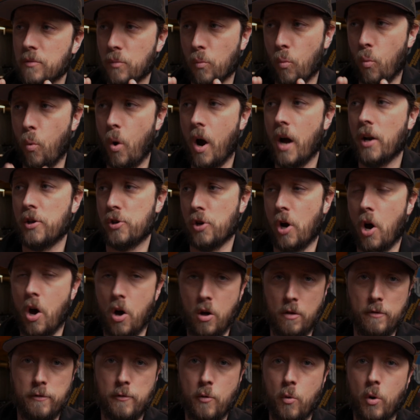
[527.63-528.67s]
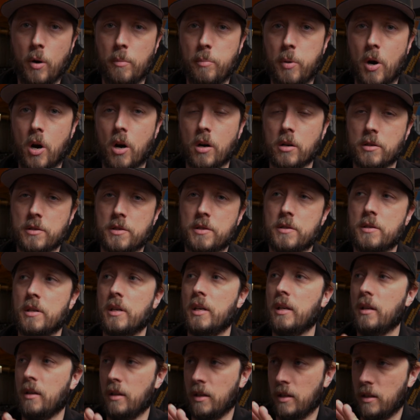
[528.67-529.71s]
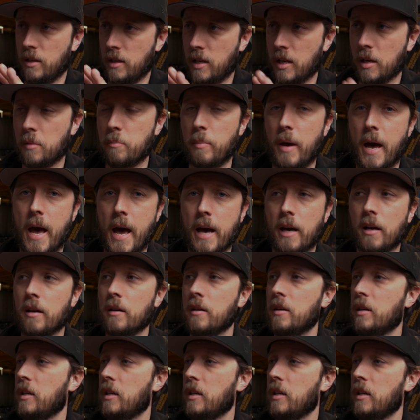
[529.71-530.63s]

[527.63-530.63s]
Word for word: Watch all 4 parts, kick back,